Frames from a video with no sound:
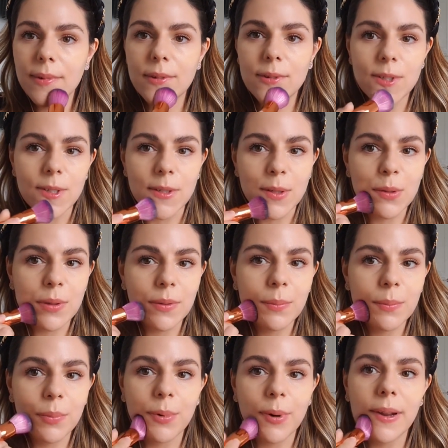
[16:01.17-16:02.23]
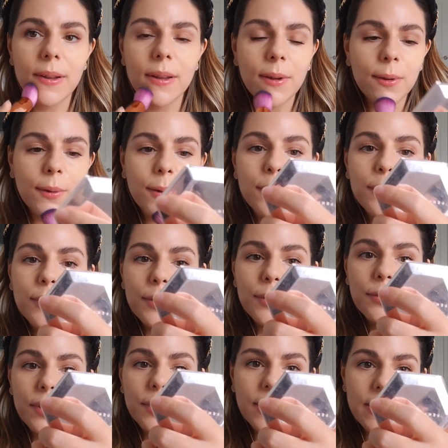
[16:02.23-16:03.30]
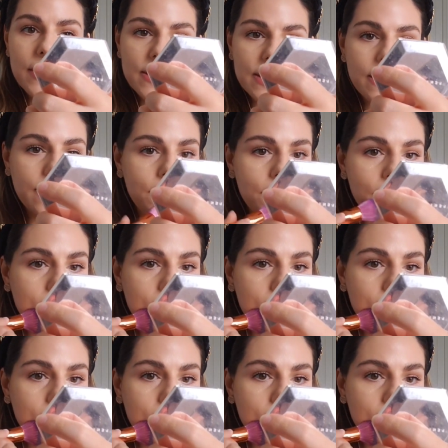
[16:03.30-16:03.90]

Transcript: Just spreading all over very easily.